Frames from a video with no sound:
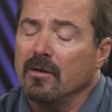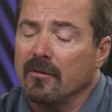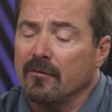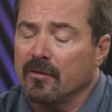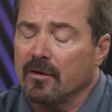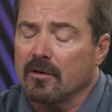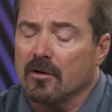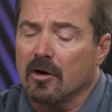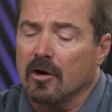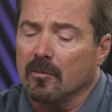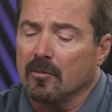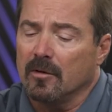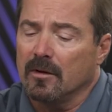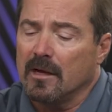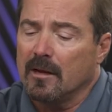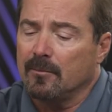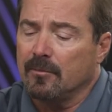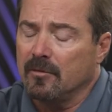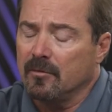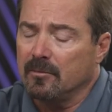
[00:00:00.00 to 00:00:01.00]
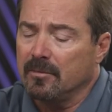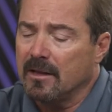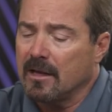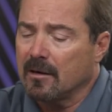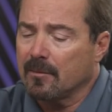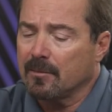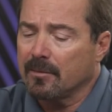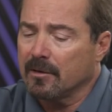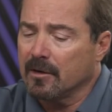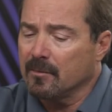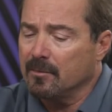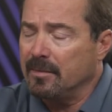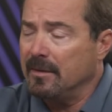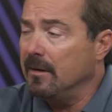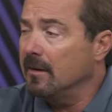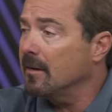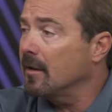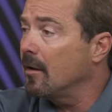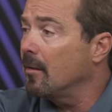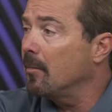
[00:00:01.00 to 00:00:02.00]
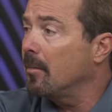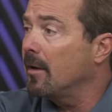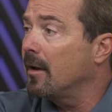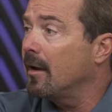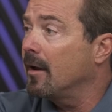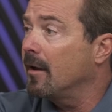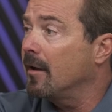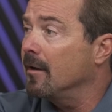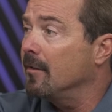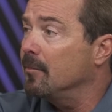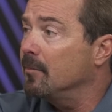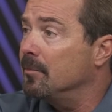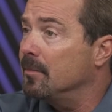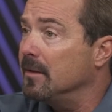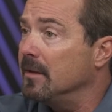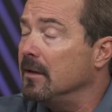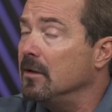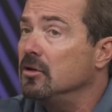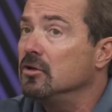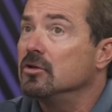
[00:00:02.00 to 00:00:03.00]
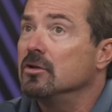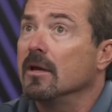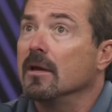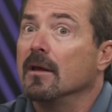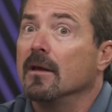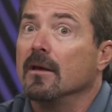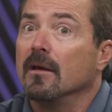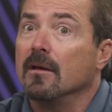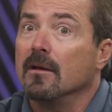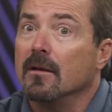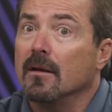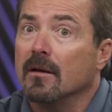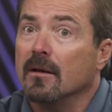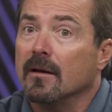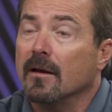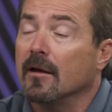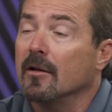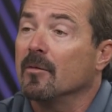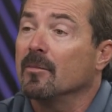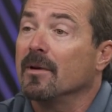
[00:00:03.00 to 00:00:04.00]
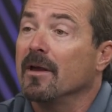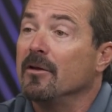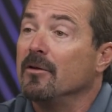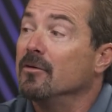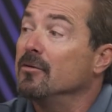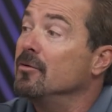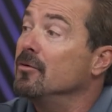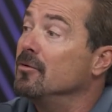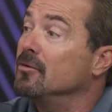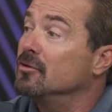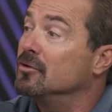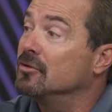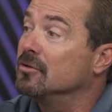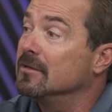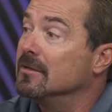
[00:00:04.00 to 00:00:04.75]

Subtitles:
have caramel apple, blackberry, pecan pie, peach, and jalapeno hooch.